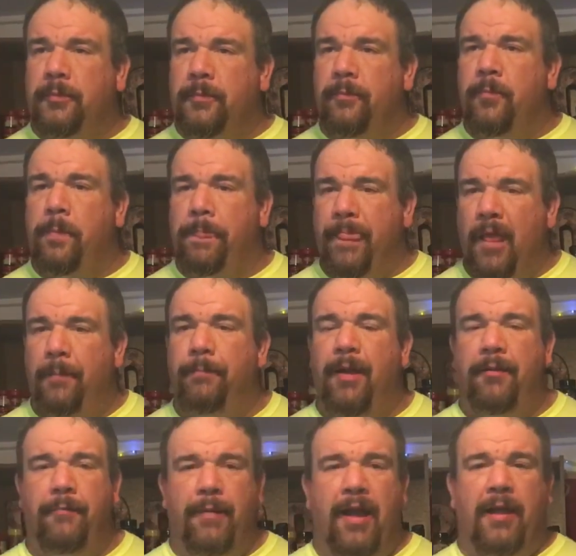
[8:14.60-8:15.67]
Baby back.
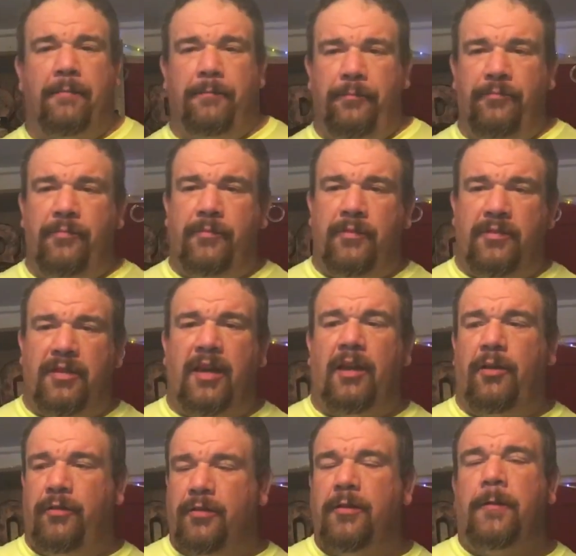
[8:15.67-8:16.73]

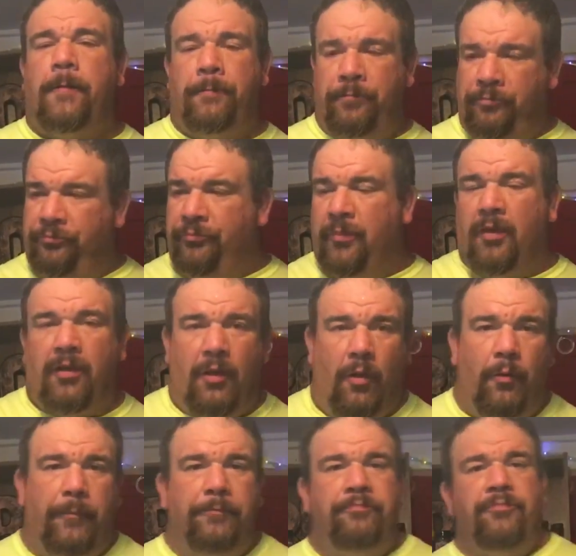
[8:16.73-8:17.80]
St. Louis. You're right.
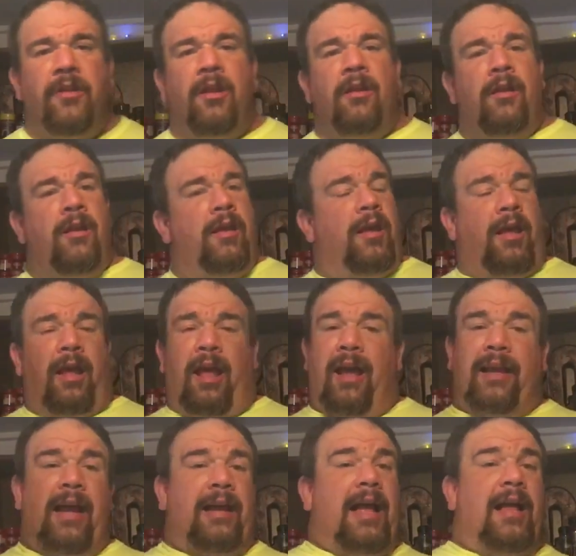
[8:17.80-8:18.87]
Cool.
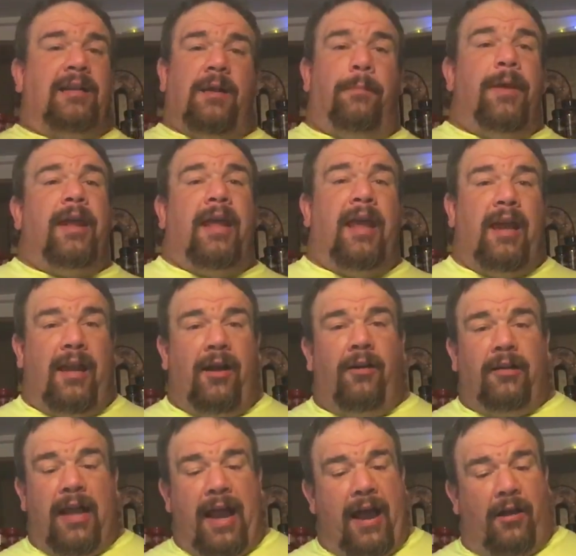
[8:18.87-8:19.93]
Again, guys, a big hit here
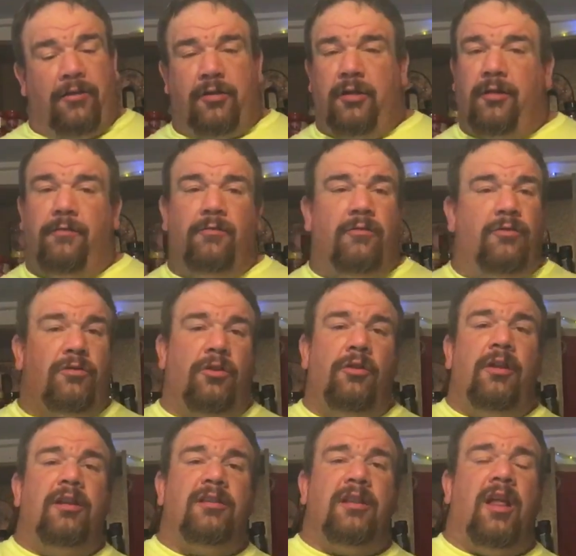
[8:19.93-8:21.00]
at the house. Do
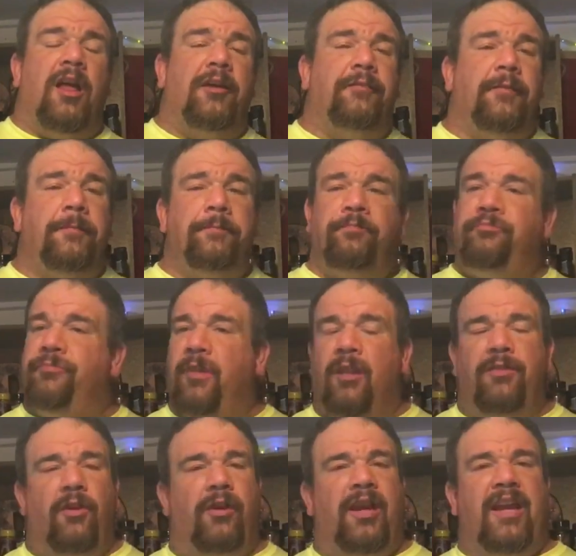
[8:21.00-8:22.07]
these in the oven.
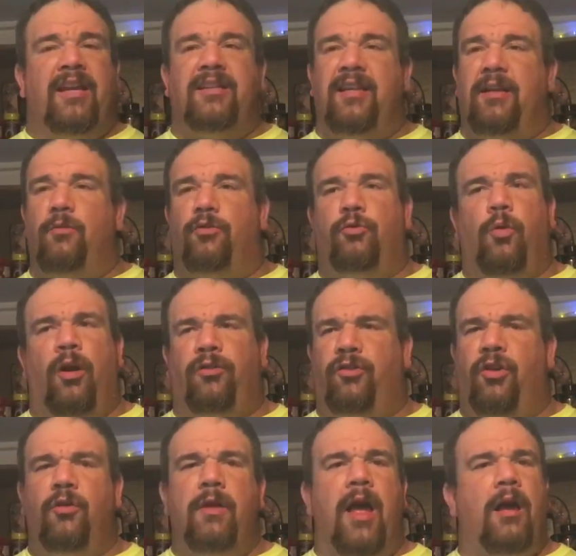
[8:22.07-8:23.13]
They're easy.
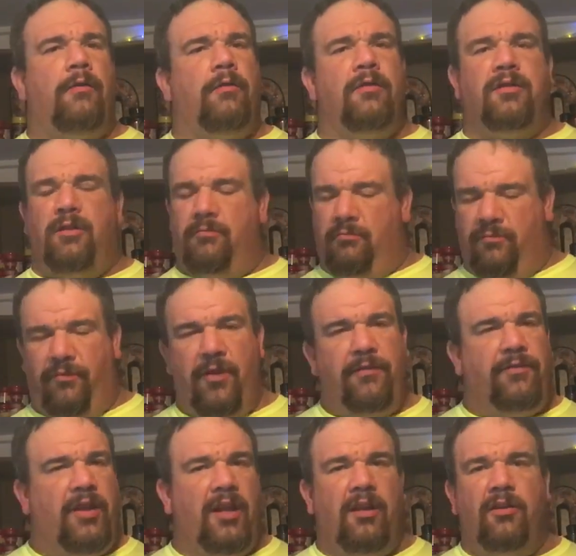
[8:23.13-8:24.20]
2 hours and
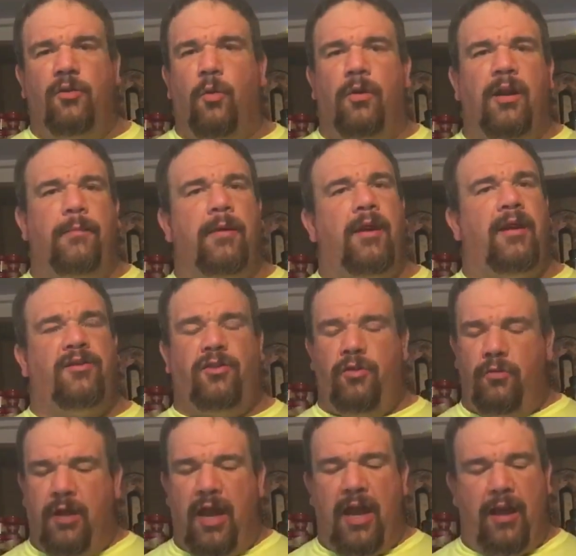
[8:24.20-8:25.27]
15, 20 minutes.
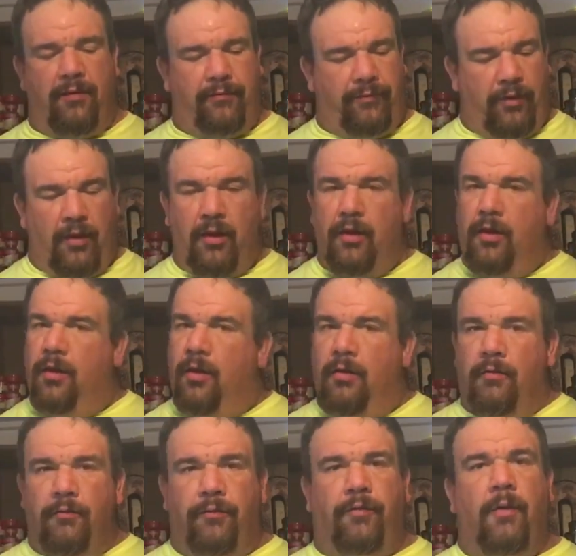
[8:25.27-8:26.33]
You have
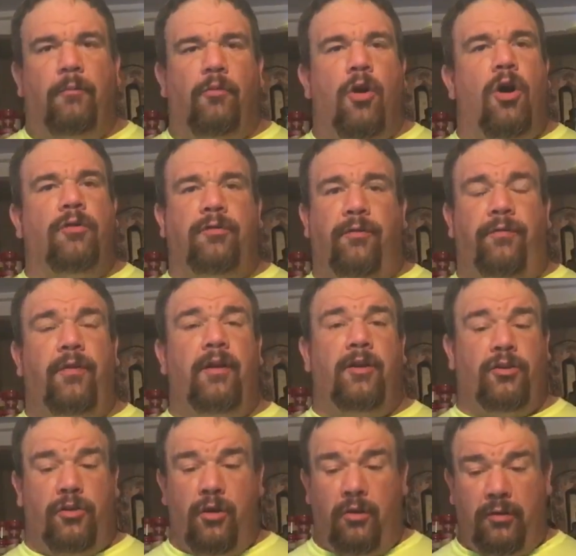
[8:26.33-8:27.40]
from raw to
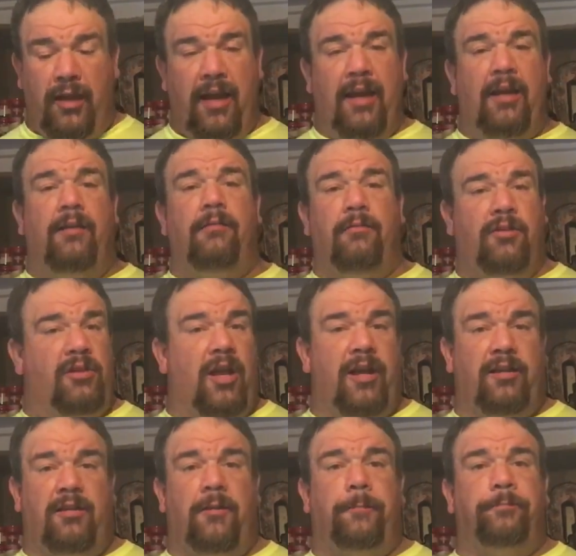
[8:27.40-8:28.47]
finished cooked, eating,
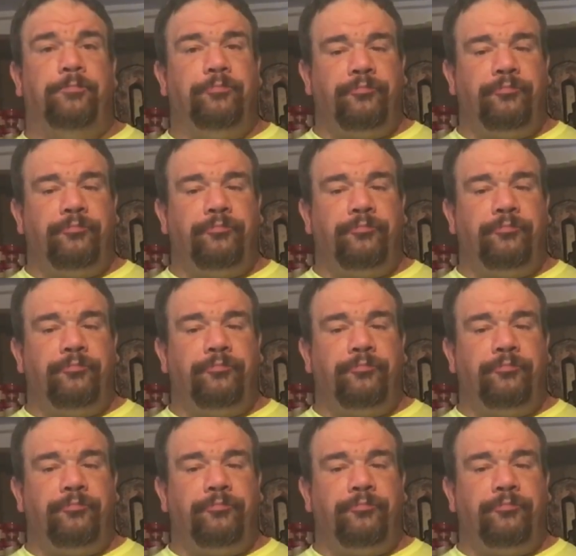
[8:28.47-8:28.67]
slicing them.